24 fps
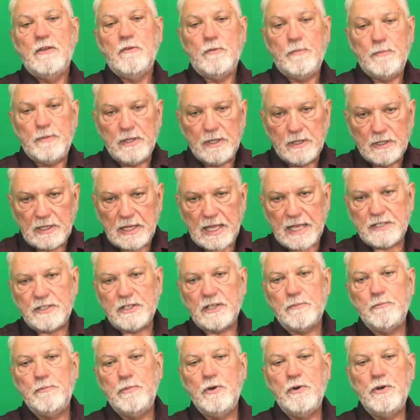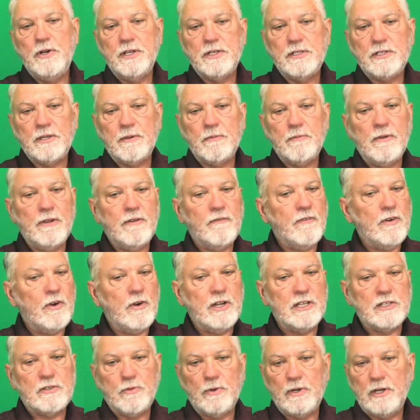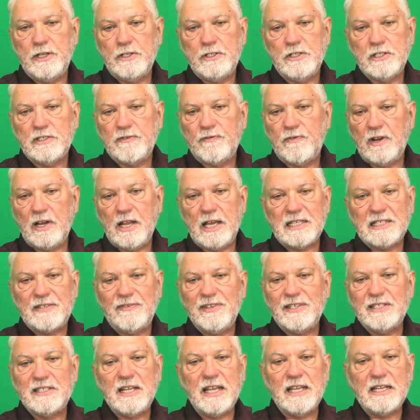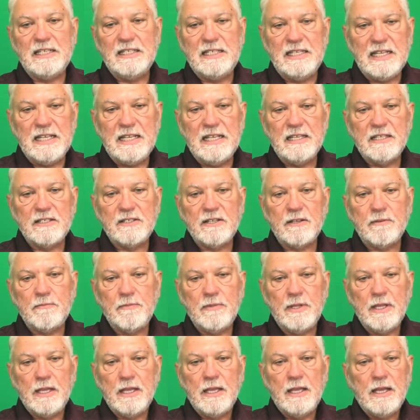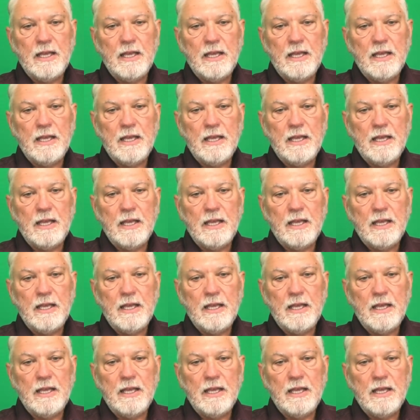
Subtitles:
would be classic Buddhism, various religious philosophies like deism,